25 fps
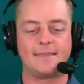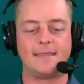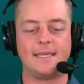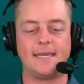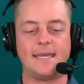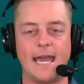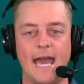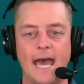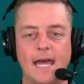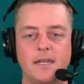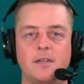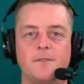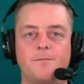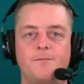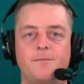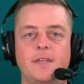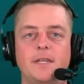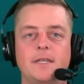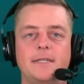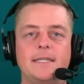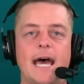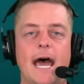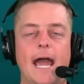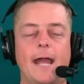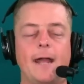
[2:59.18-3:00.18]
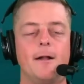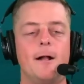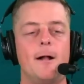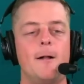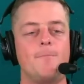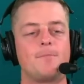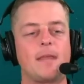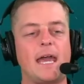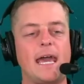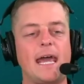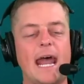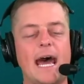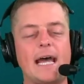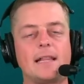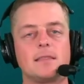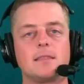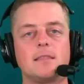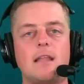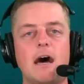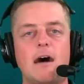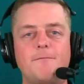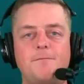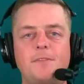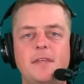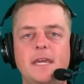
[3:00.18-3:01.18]
the end of the day. And I
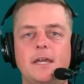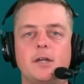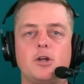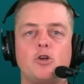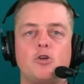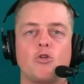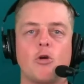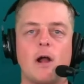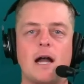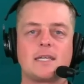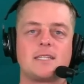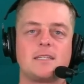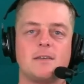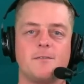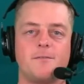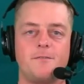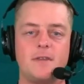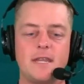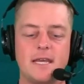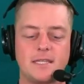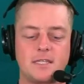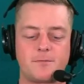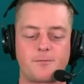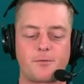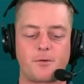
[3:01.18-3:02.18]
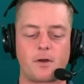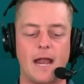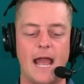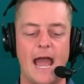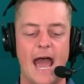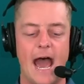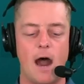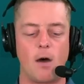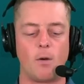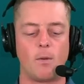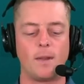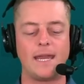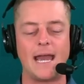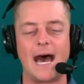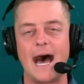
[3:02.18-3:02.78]
love the aggressiveness for Howie.